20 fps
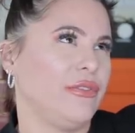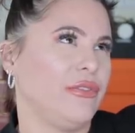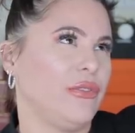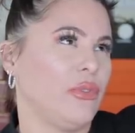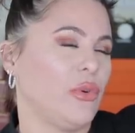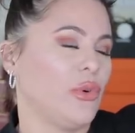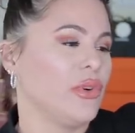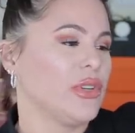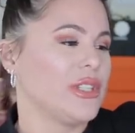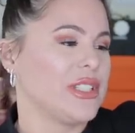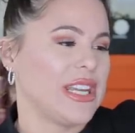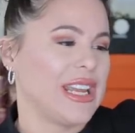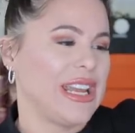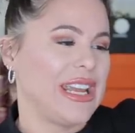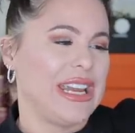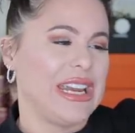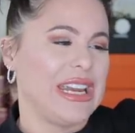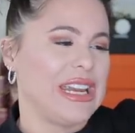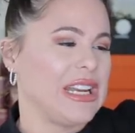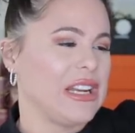
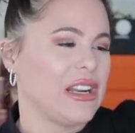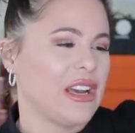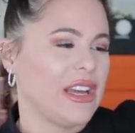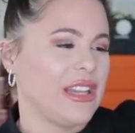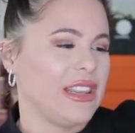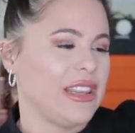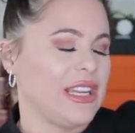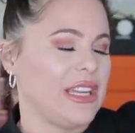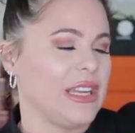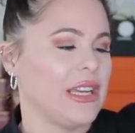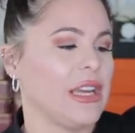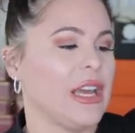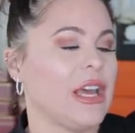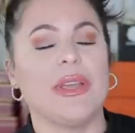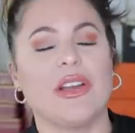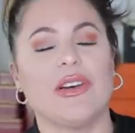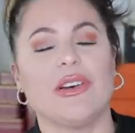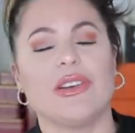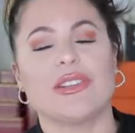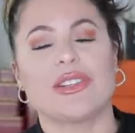14 I think
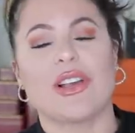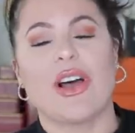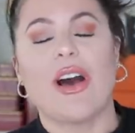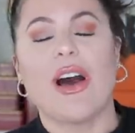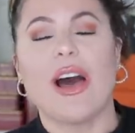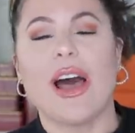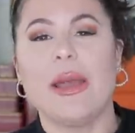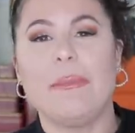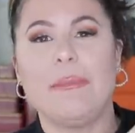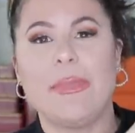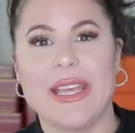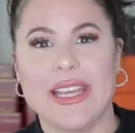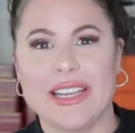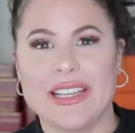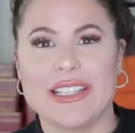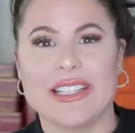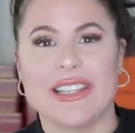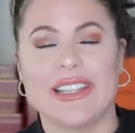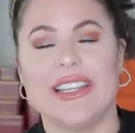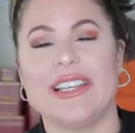because I
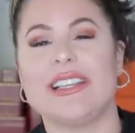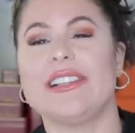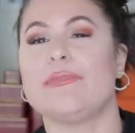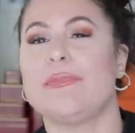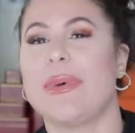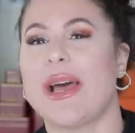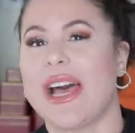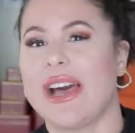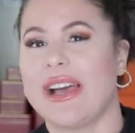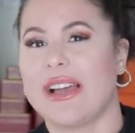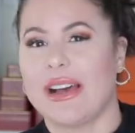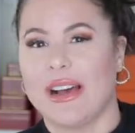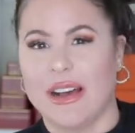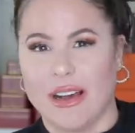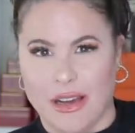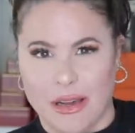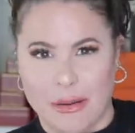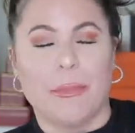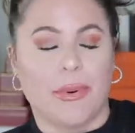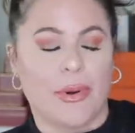picked this bag
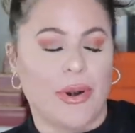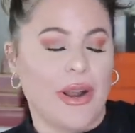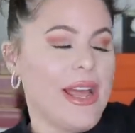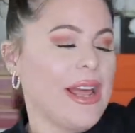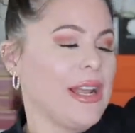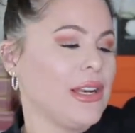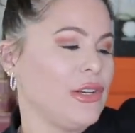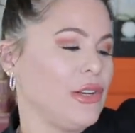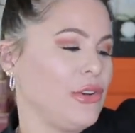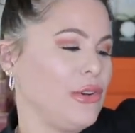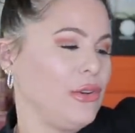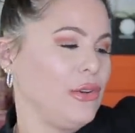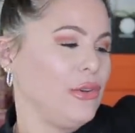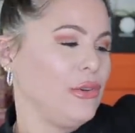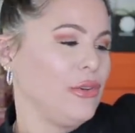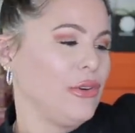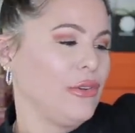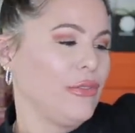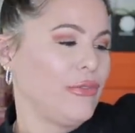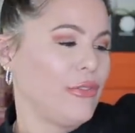up brand
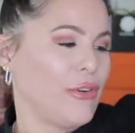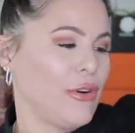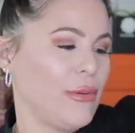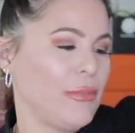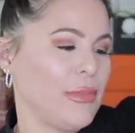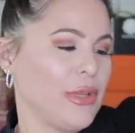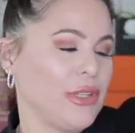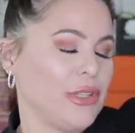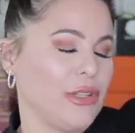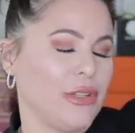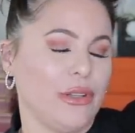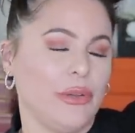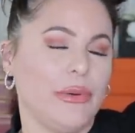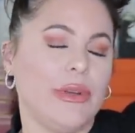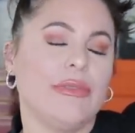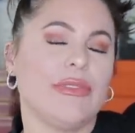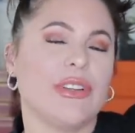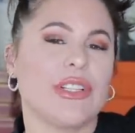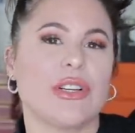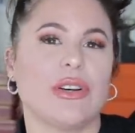new from the
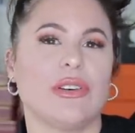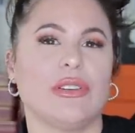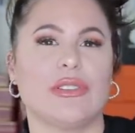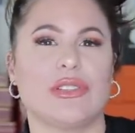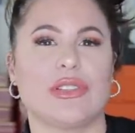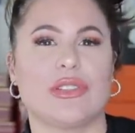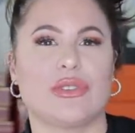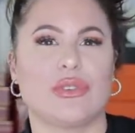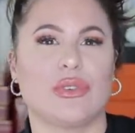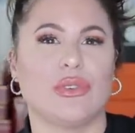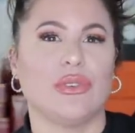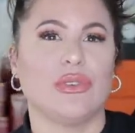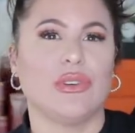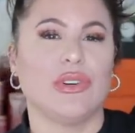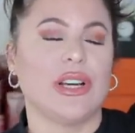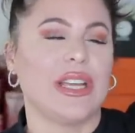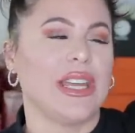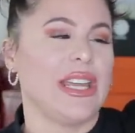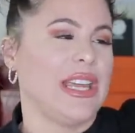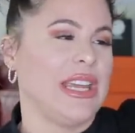Louis Vuitton
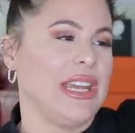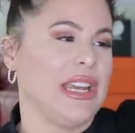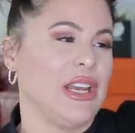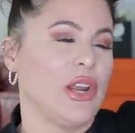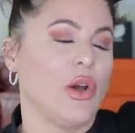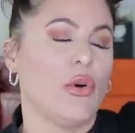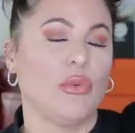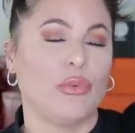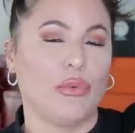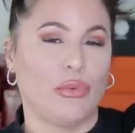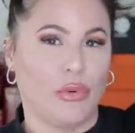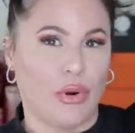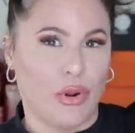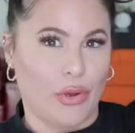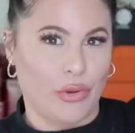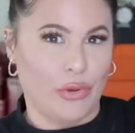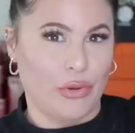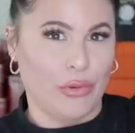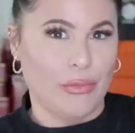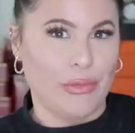store in
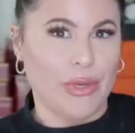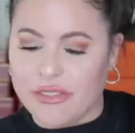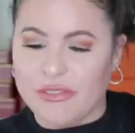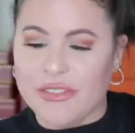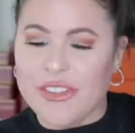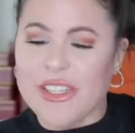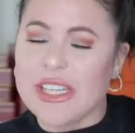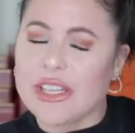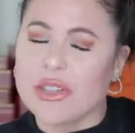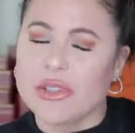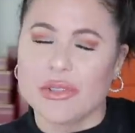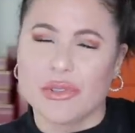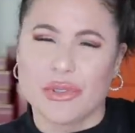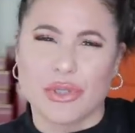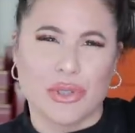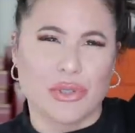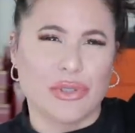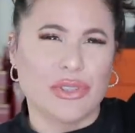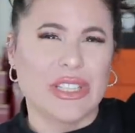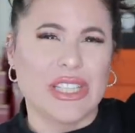Rome Via
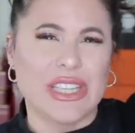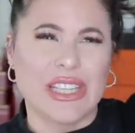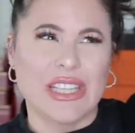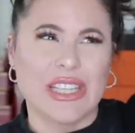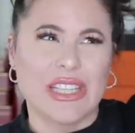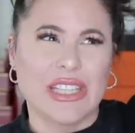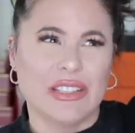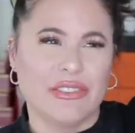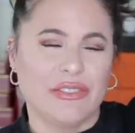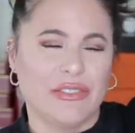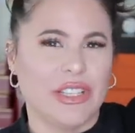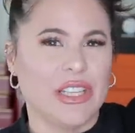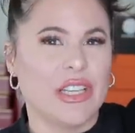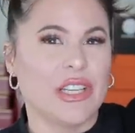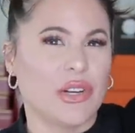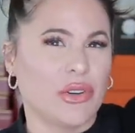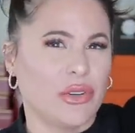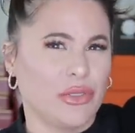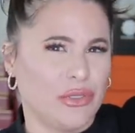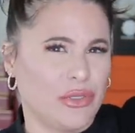Condotti
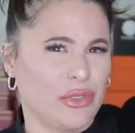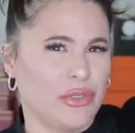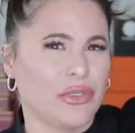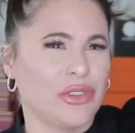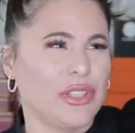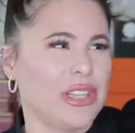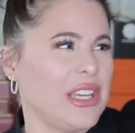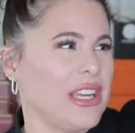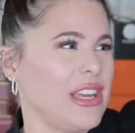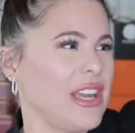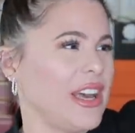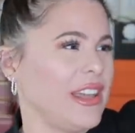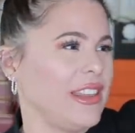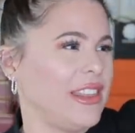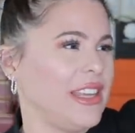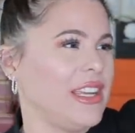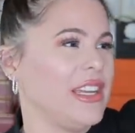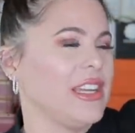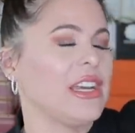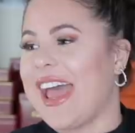Via Condotti I
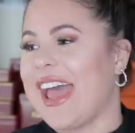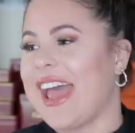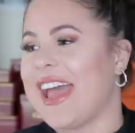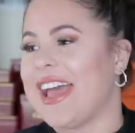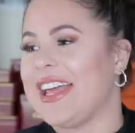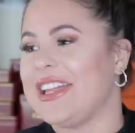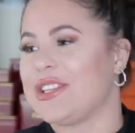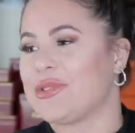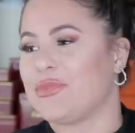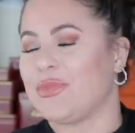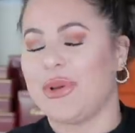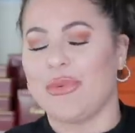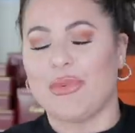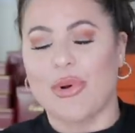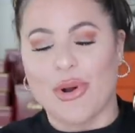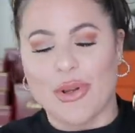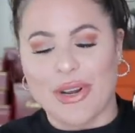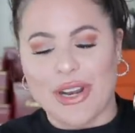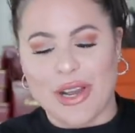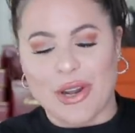think and we
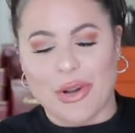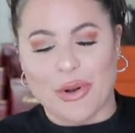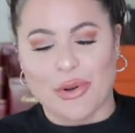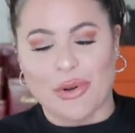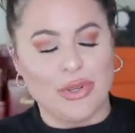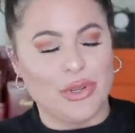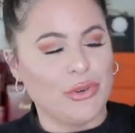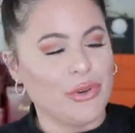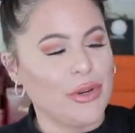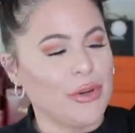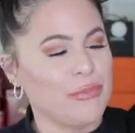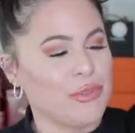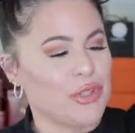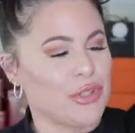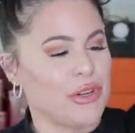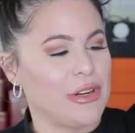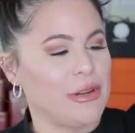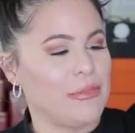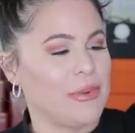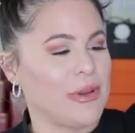were on our Europe
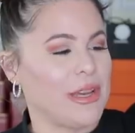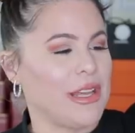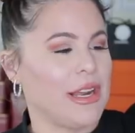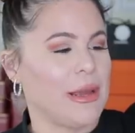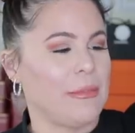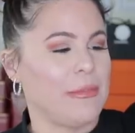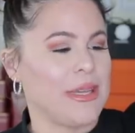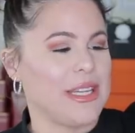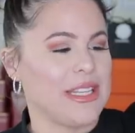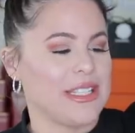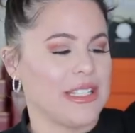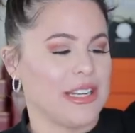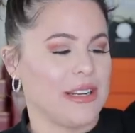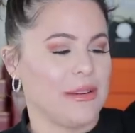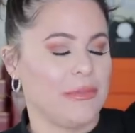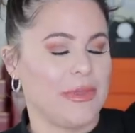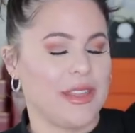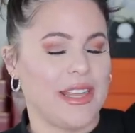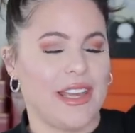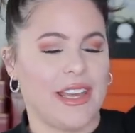trip and I picked it
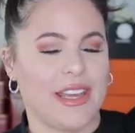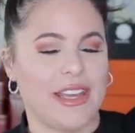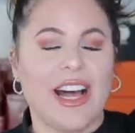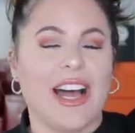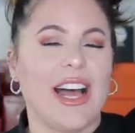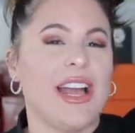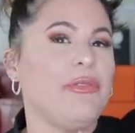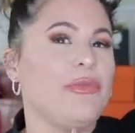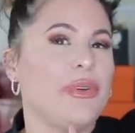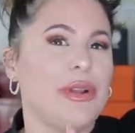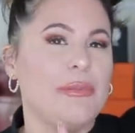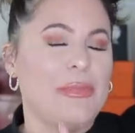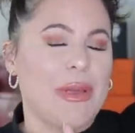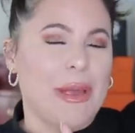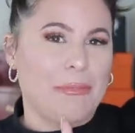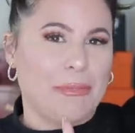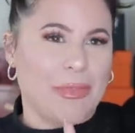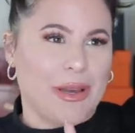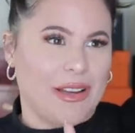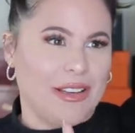up there I
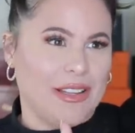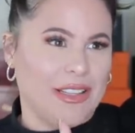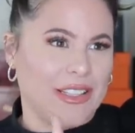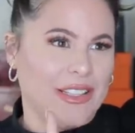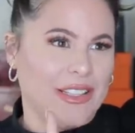remember